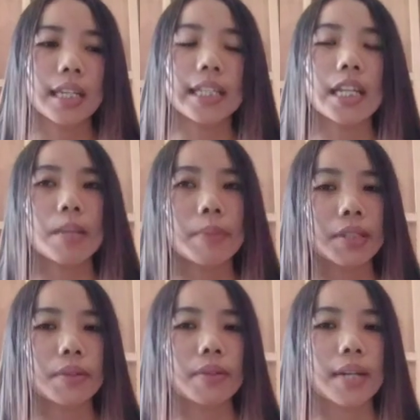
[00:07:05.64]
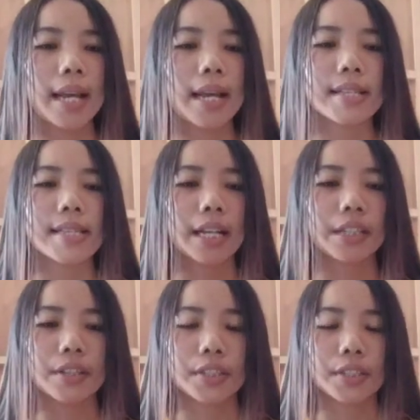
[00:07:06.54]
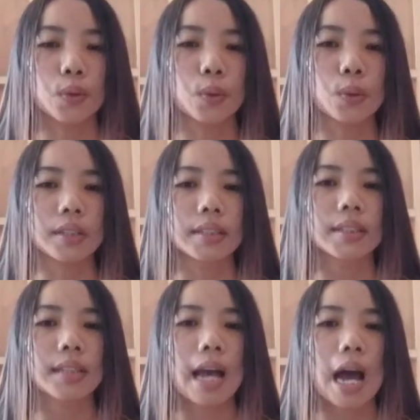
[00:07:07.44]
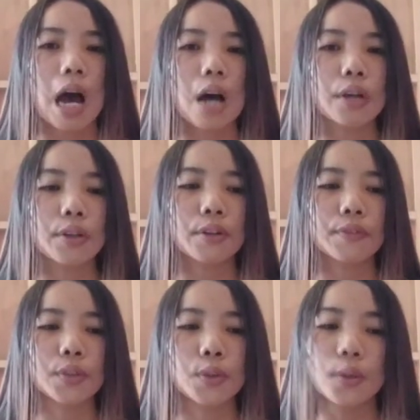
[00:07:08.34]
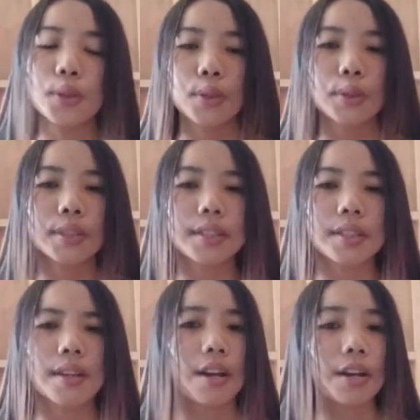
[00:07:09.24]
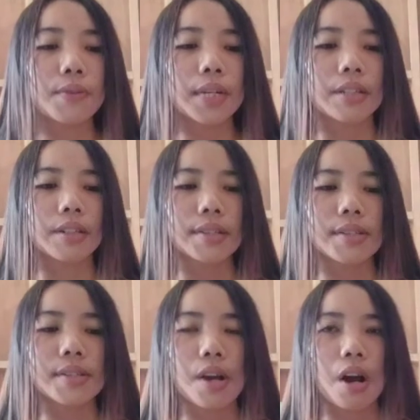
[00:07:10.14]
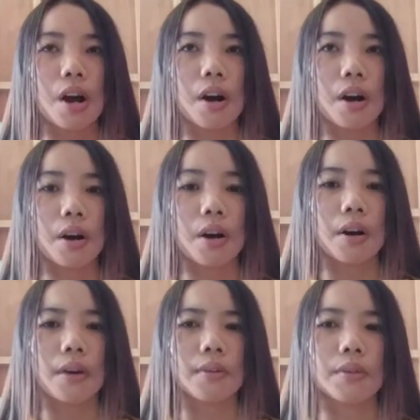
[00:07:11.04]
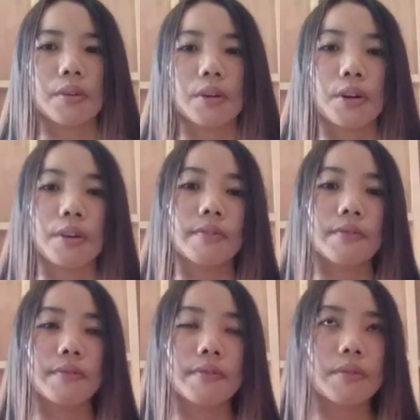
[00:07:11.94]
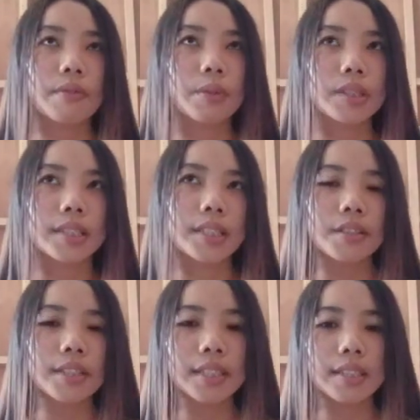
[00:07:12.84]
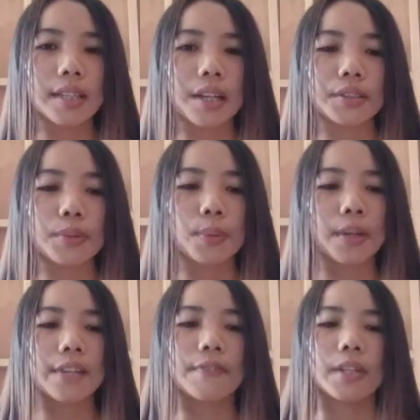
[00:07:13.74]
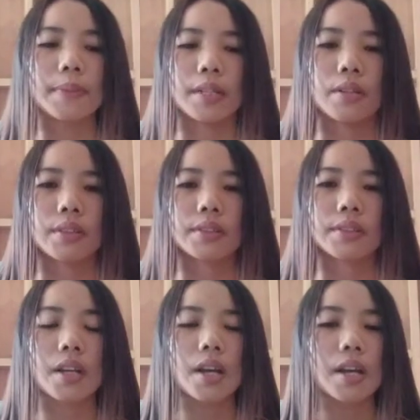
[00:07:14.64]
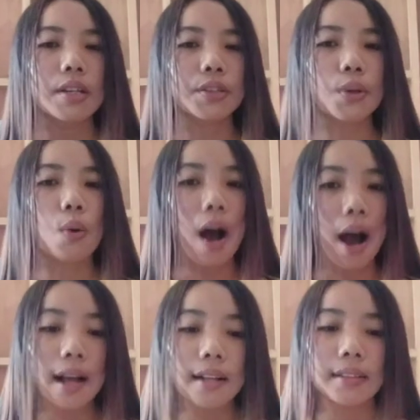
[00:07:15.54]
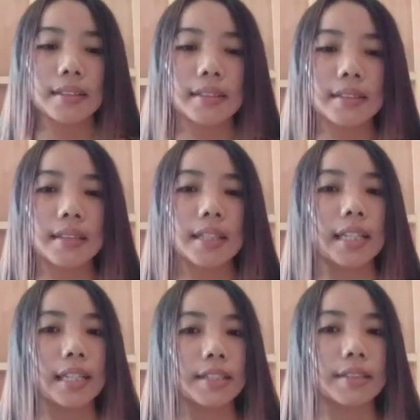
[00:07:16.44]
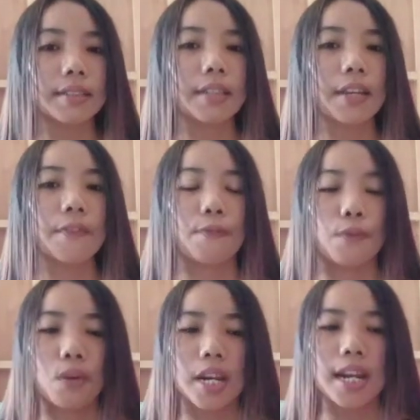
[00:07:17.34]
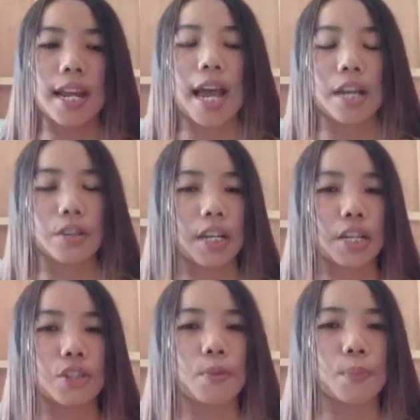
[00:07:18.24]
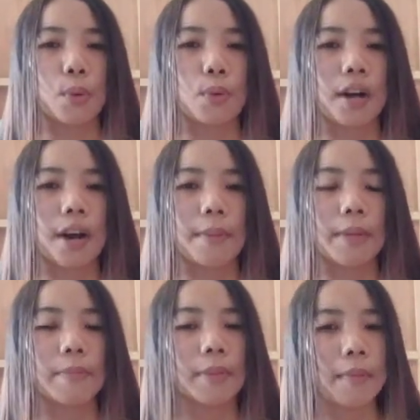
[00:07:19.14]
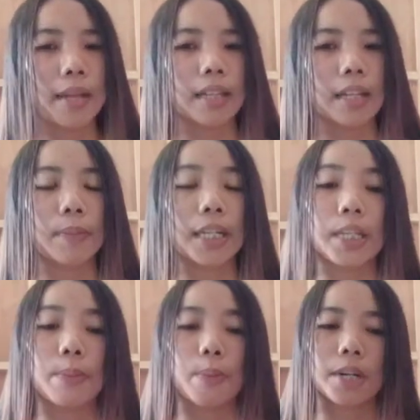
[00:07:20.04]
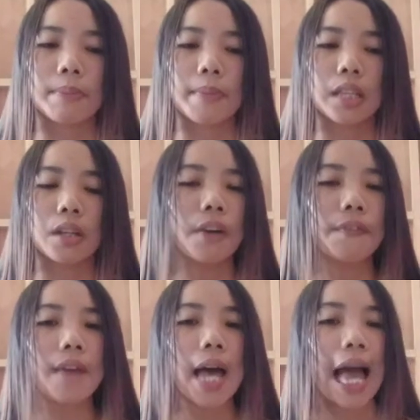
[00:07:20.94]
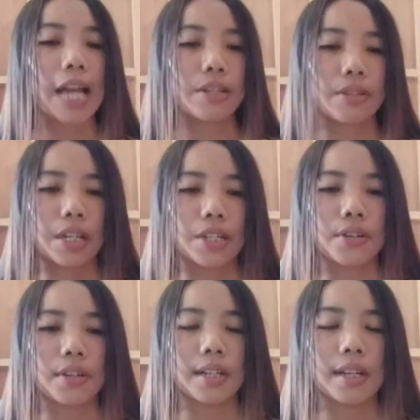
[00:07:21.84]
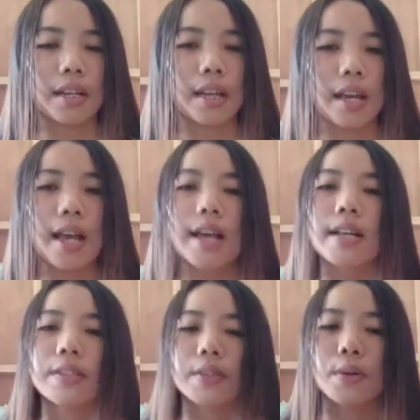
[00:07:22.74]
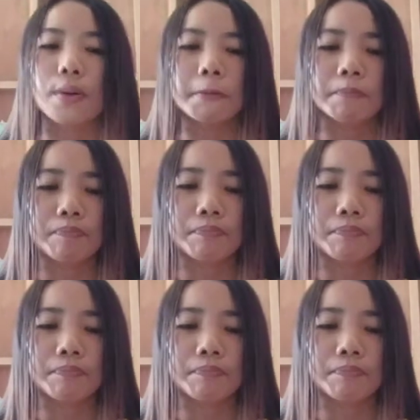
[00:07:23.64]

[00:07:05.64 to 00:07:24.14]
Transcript: in elementary and secondary schools, out of school youths, non-readers, or senior citizens, working Filipinos. So ALS is a free education program implemented by the Department of Education. So